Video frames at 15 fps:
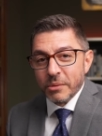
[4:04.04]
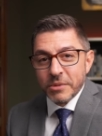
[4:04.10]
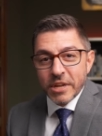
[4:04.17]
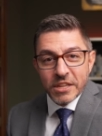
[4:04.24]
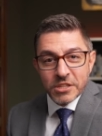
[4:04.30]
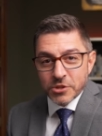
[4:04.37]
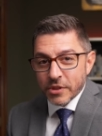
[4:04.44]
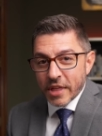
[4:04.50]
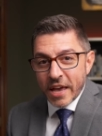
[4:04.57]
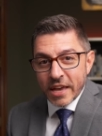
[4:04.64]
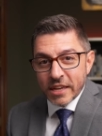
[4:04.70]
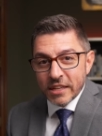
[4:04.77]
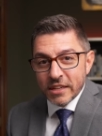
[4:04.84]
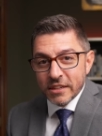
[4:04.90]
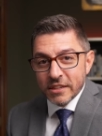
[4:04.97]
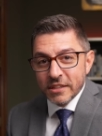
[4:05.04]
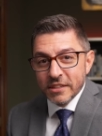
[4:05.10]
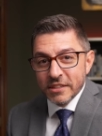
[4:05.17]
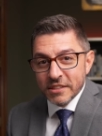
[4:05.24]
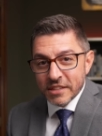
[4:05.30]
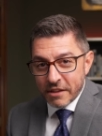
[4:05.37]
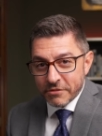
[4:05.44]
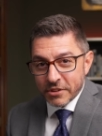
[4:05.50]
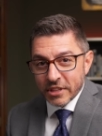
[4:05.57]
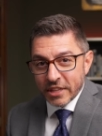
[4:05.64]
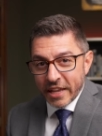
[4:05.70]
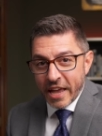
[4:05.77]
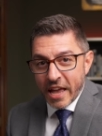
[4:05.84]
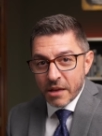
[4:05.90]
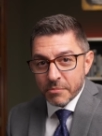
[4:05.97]
update. So that can definitely
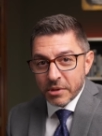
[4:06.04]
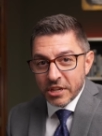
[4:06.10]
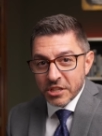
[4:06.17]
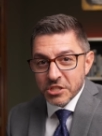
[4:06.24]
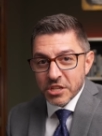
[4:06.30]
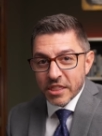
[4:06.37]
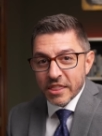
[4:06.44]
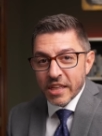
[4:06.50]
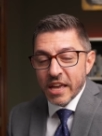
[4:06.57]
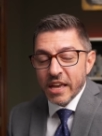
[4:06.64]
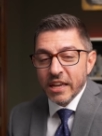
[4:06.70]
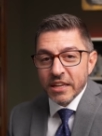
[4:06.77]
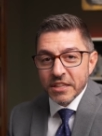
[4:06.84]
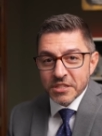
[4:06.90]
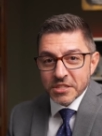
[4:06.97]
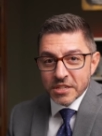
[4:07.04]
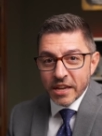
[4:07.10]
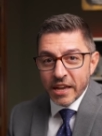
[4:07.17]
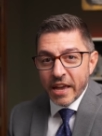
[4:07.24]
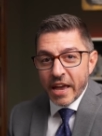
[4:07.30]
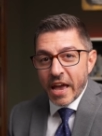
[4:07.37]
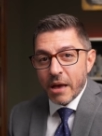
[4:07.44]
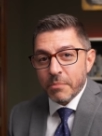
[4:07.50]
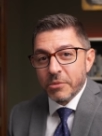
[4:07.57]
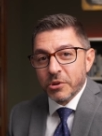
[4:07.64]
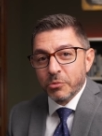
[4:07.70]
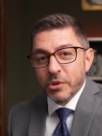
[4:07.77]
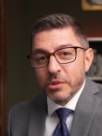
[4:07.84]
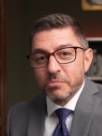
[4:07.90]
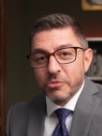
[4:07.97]
happen. It's a thing. It's happened
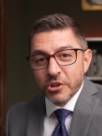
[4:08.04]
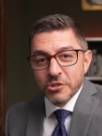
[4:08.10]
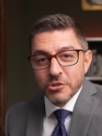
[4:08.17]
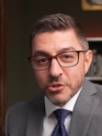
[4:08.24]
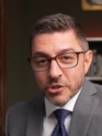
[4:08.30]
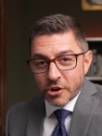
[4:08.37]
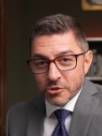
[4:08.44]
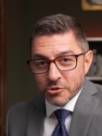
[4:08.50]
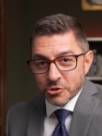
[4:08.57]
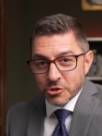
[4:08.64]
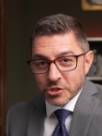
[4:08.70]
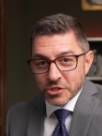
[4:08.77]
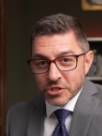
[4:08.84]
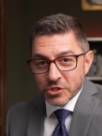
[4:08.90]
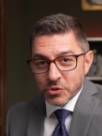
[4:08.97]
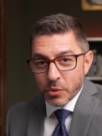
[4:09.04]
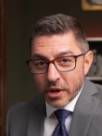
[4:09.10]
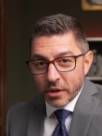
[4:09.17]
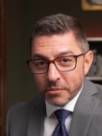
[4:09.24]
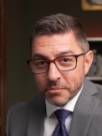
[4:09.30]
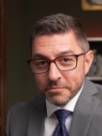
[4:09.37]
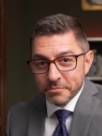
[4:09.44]
with printer cartridges as well.